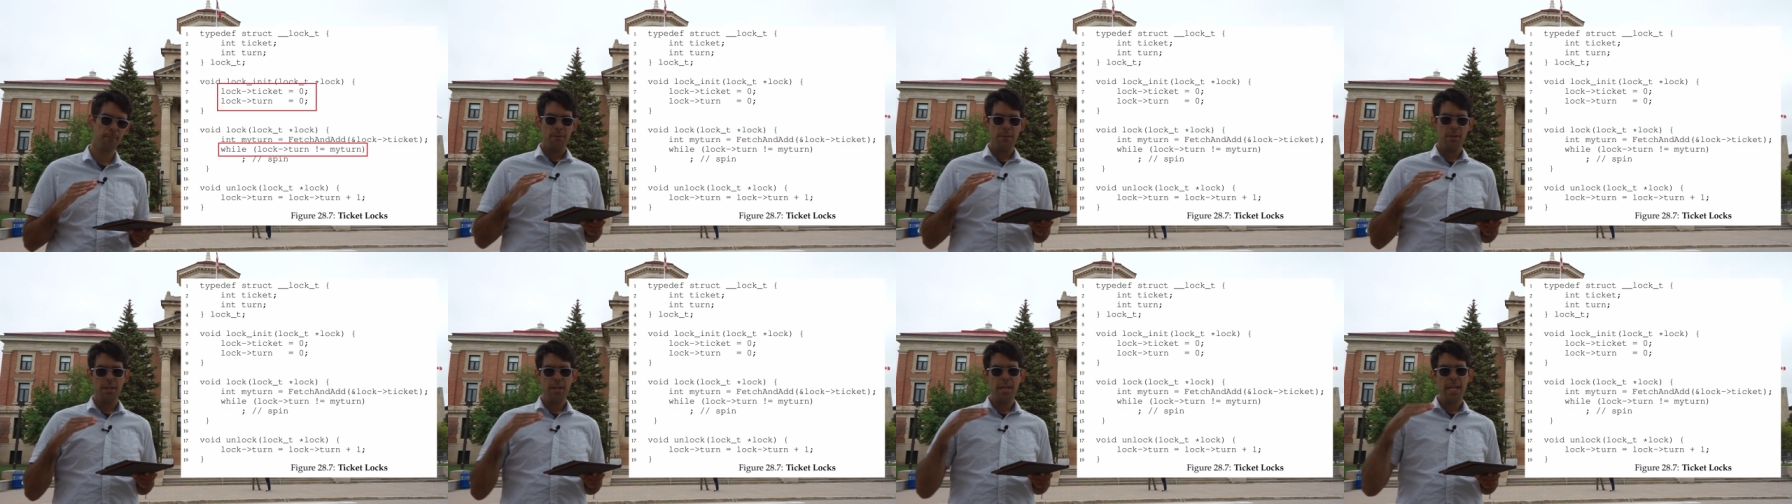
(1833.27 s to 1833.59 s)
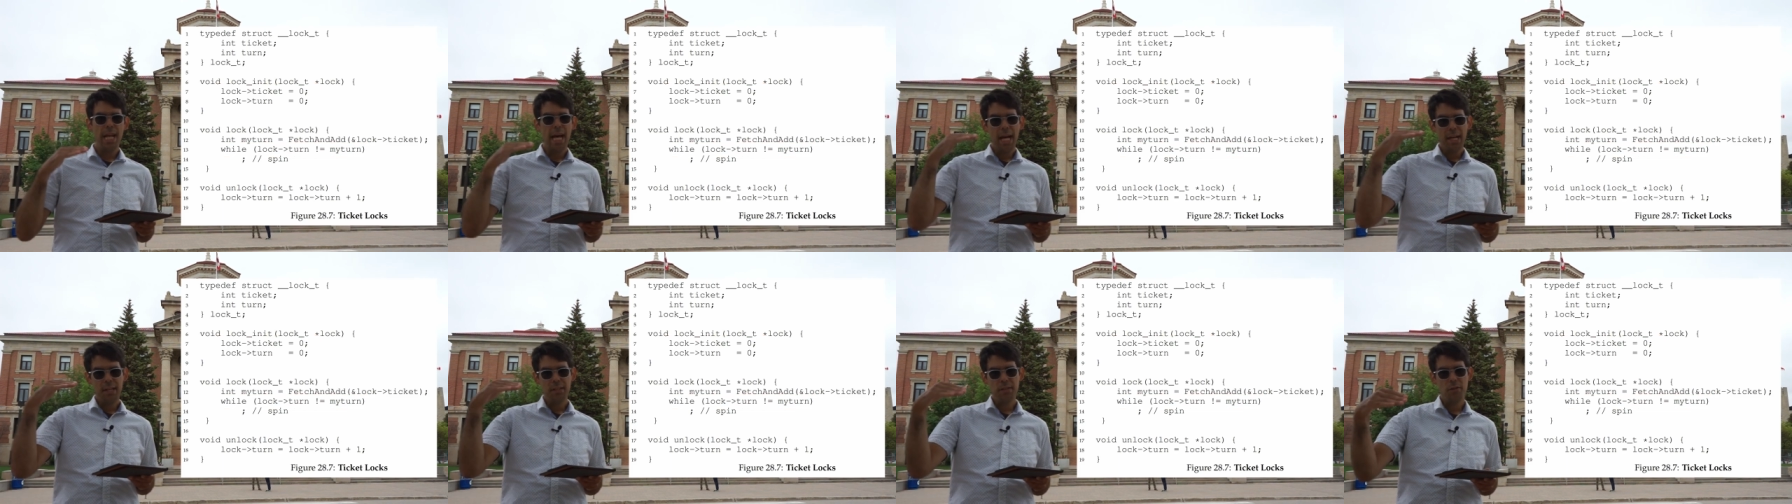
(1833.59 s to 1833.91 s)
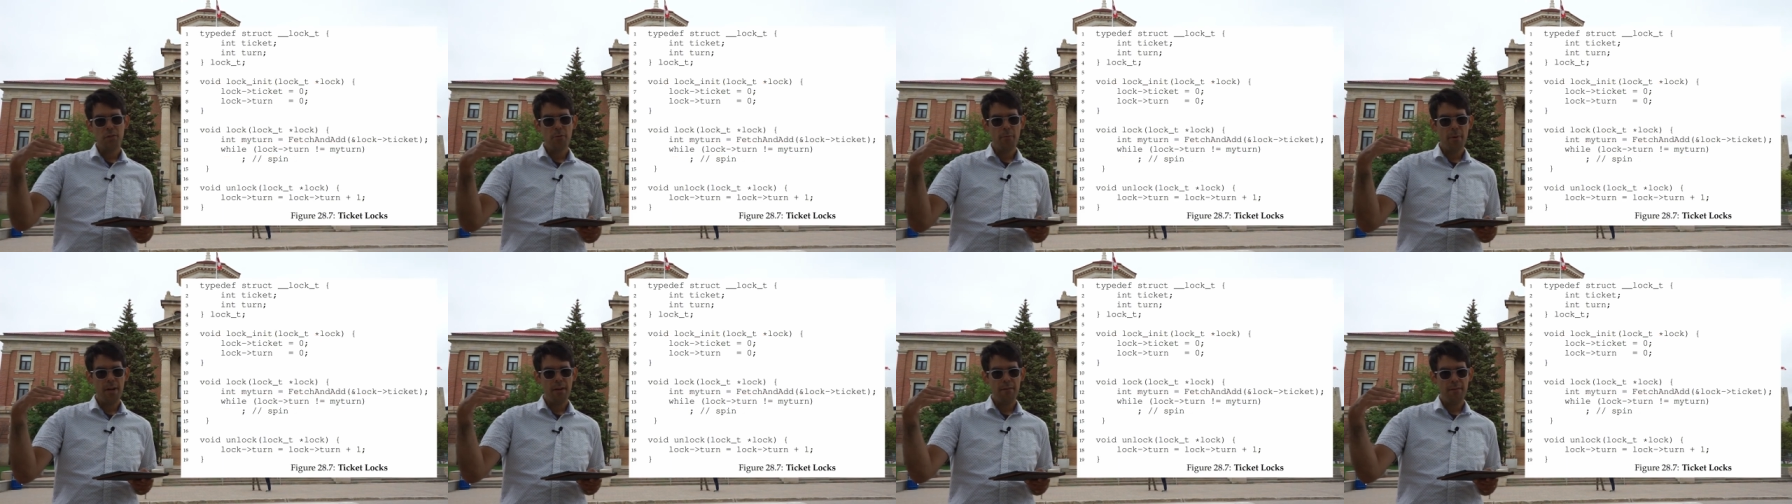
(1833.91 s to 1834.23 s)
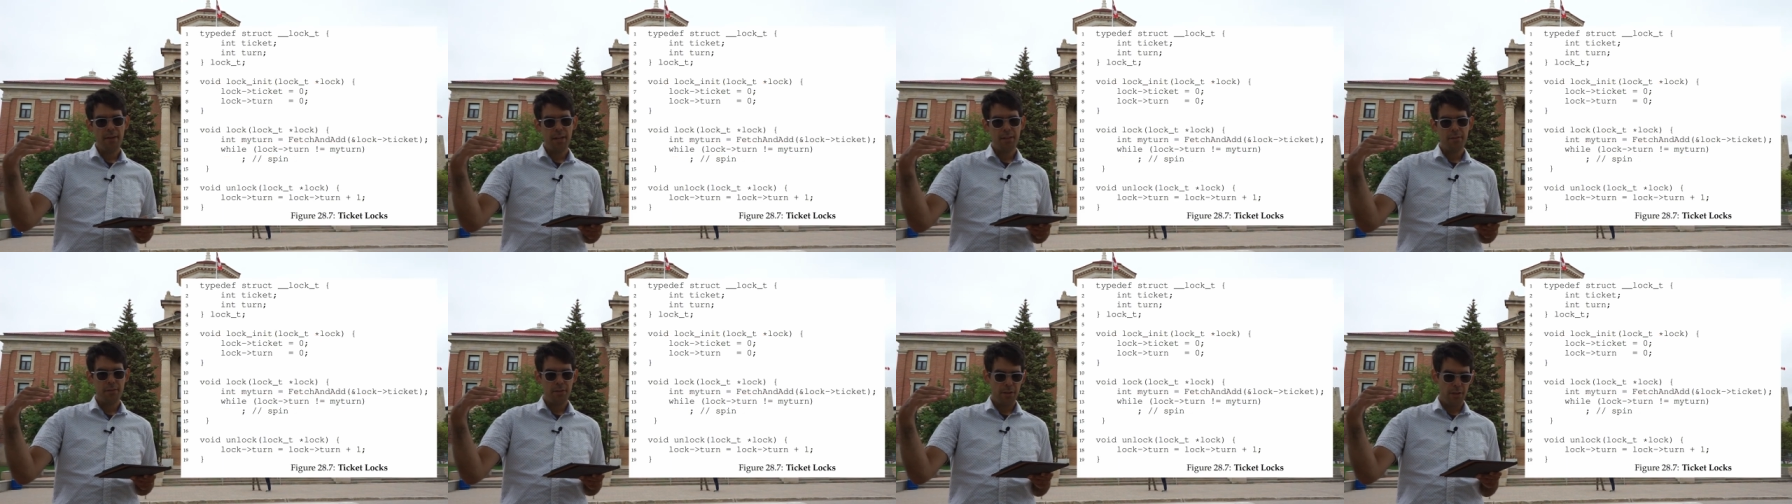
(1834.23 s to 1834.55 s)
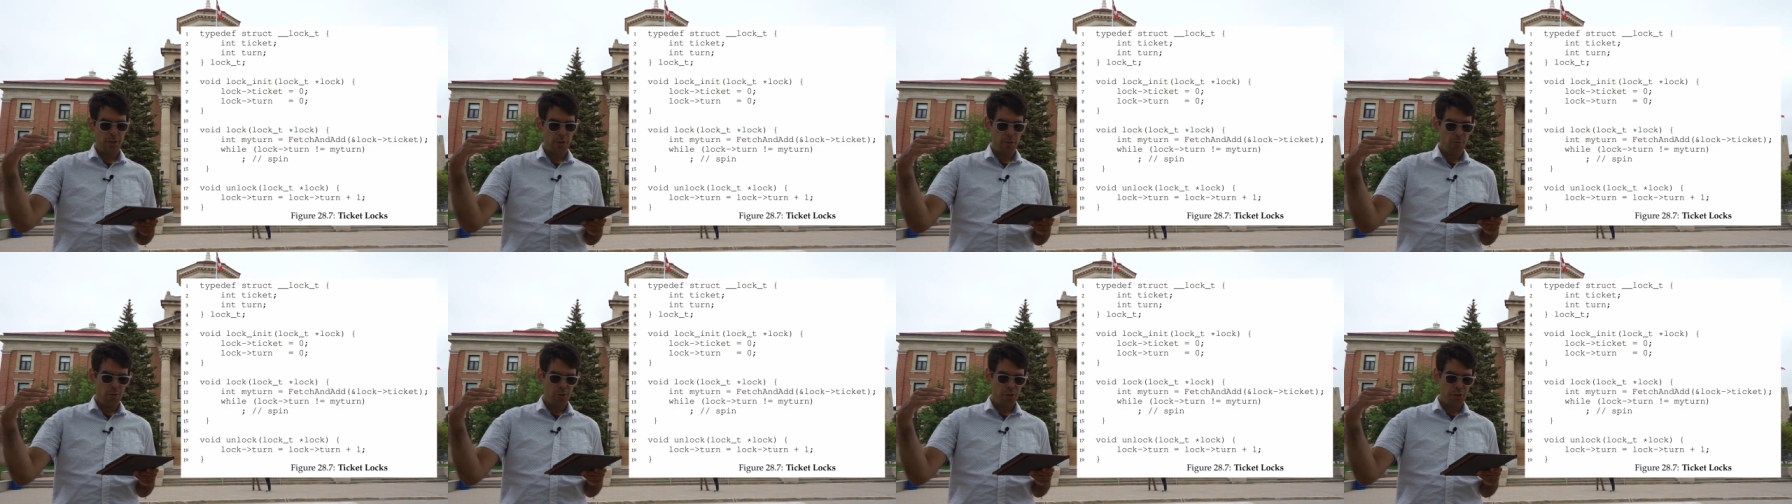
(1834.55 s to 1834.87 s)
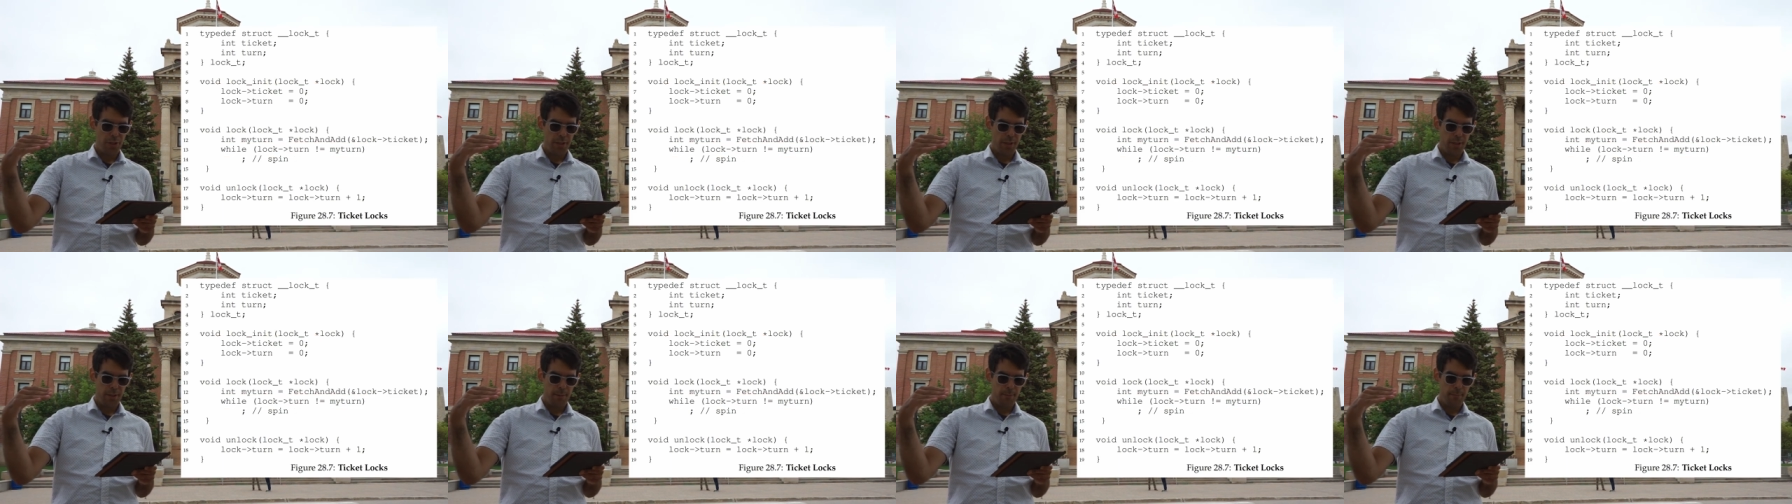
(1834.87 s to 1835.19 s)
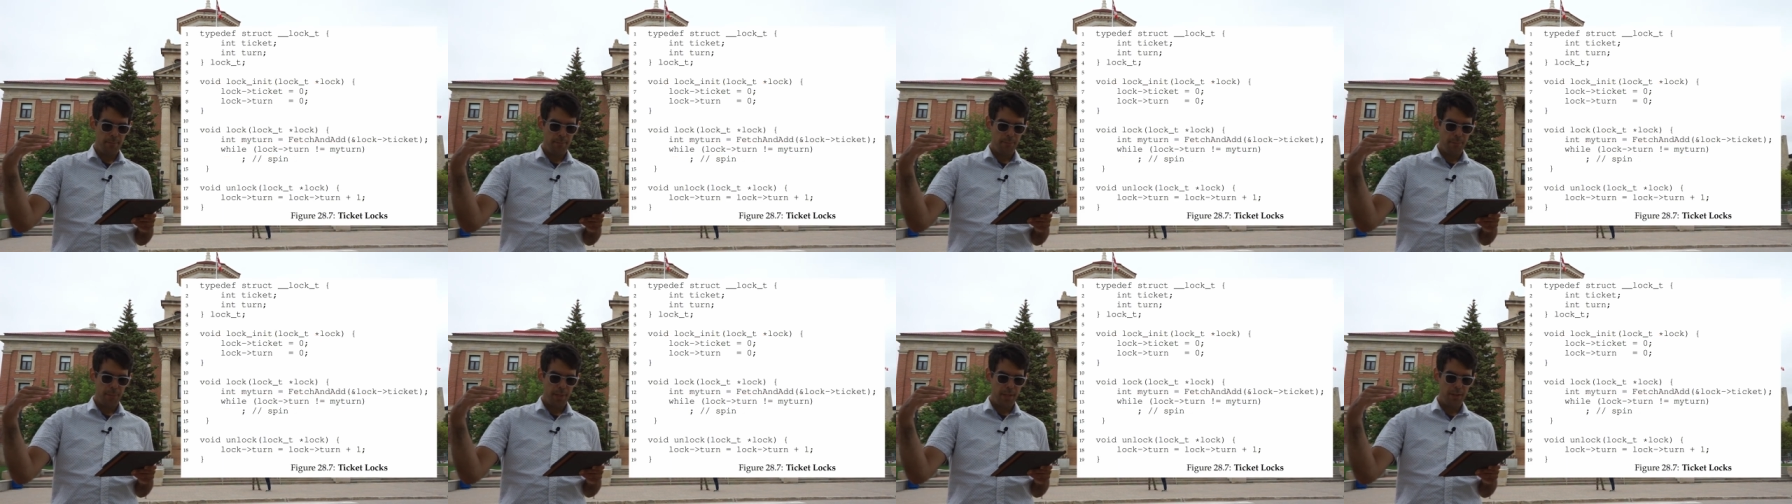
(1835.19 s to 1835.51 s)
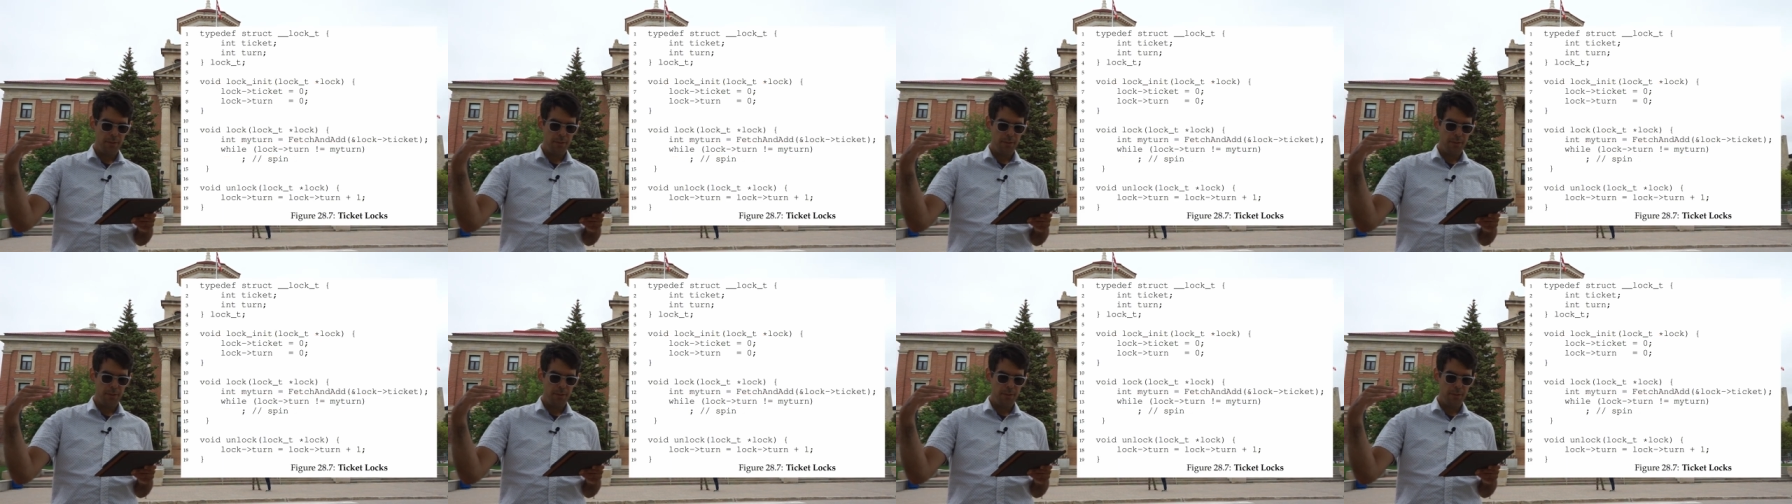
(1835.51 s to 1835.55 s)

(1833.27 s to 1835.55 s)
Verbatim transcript: The next thread of execution